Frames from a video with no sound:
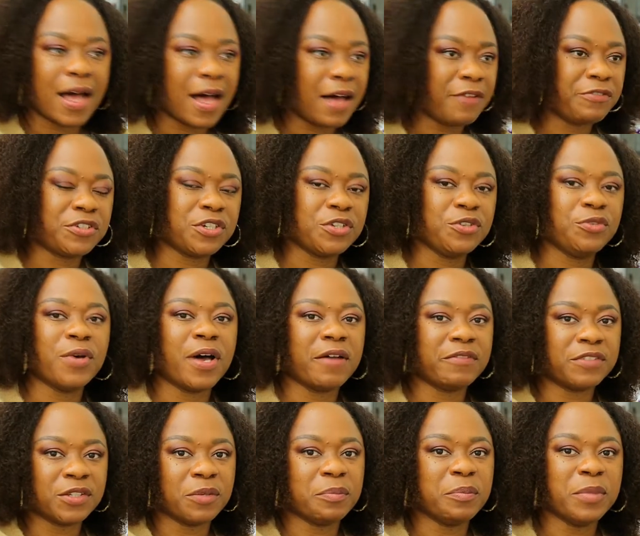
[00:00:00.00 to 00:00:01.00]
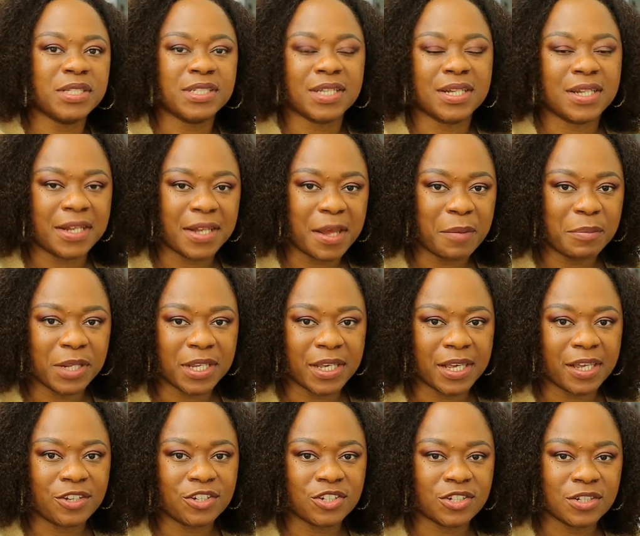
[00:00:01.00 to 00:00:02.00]
After you have submitted an
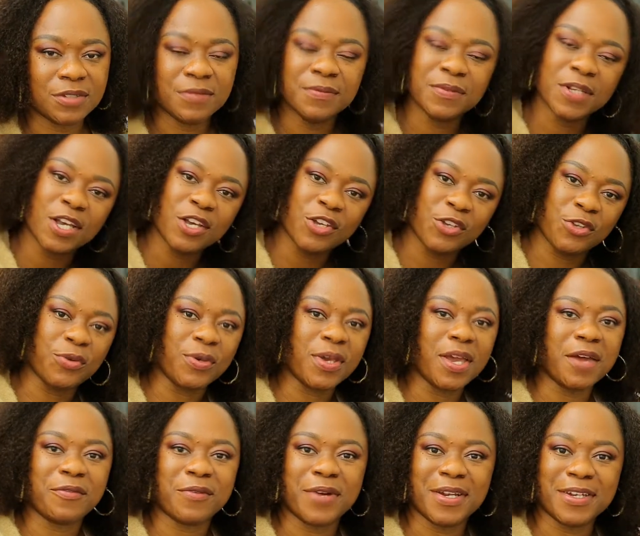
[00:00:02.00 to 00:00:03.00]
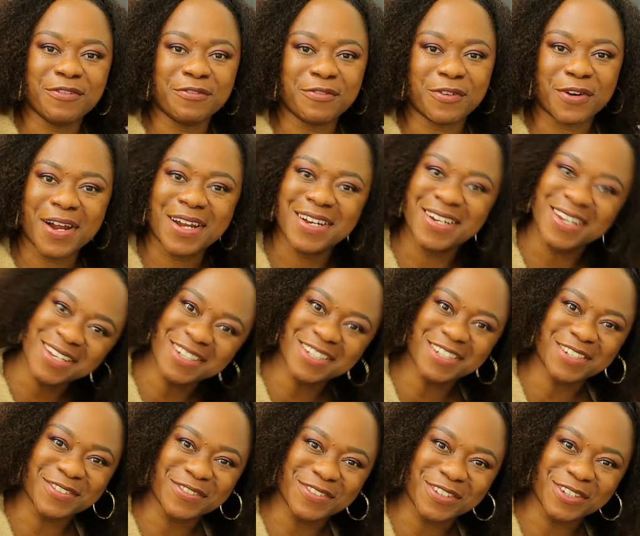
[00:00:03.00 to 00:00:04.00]
application, you get ready for an
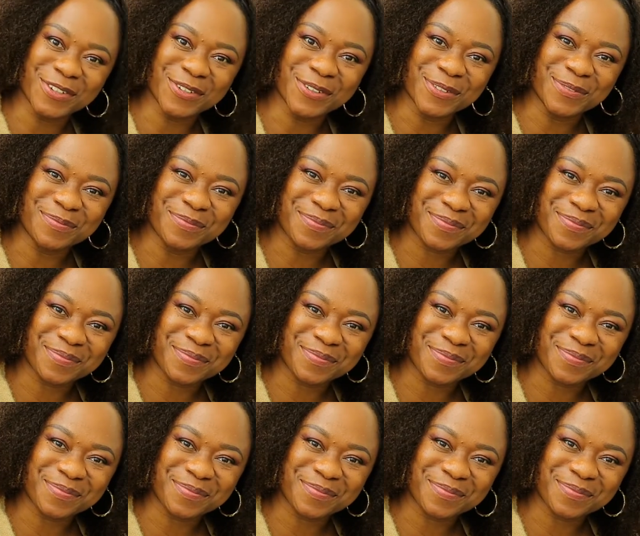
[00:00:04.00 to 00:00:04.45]
interview.